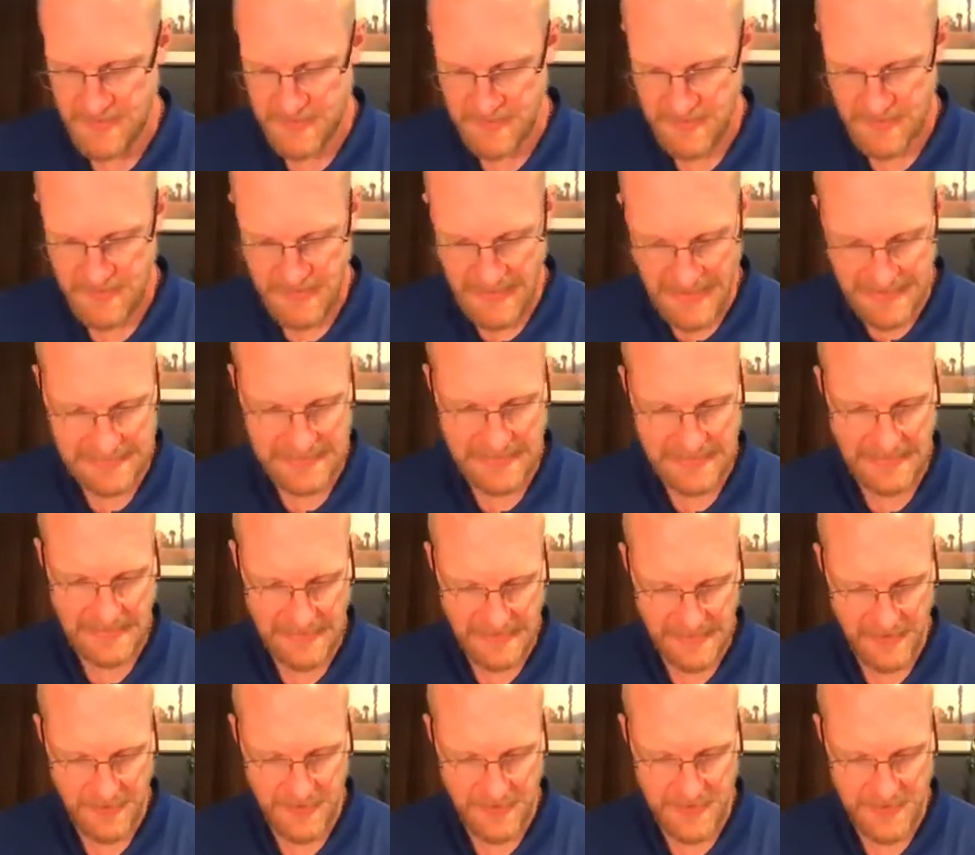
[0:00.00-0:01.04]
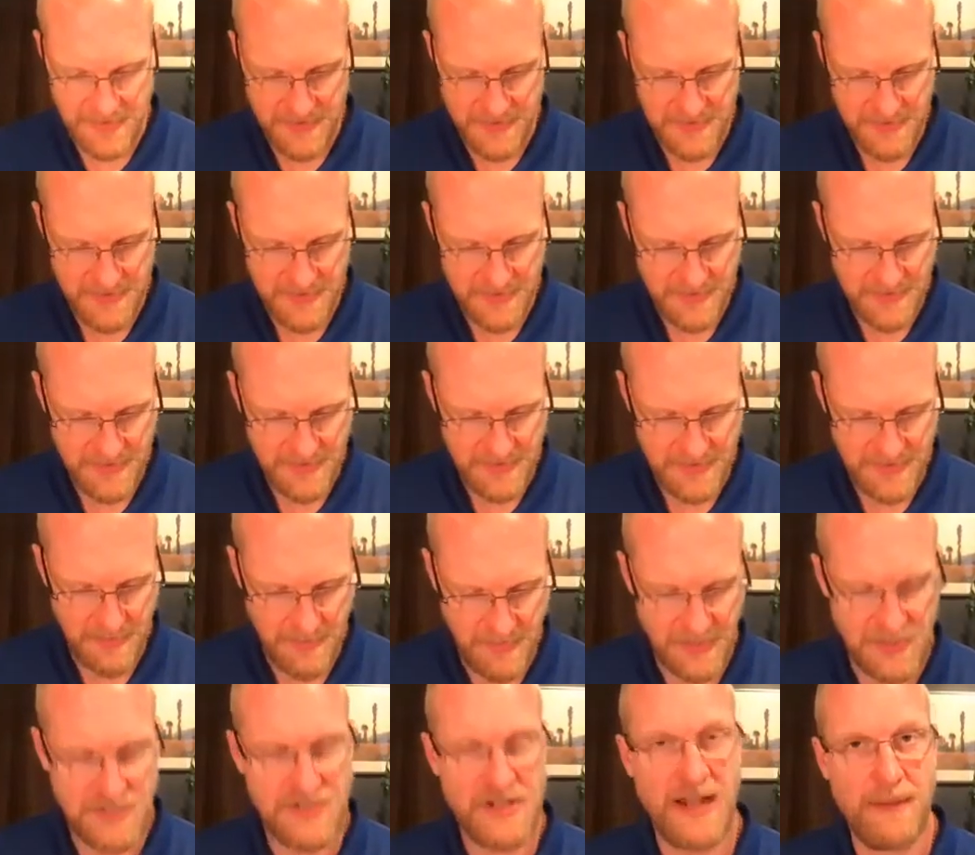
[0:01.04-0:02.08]
godly leaders to
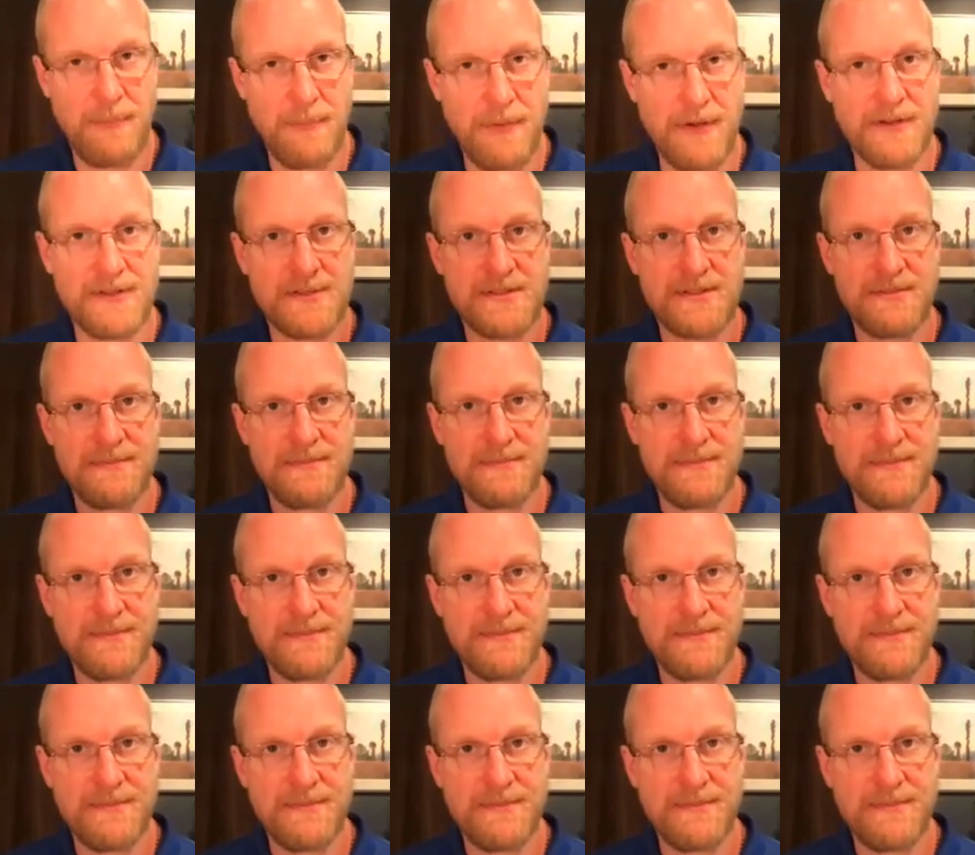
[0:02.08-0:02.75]
be shepherds,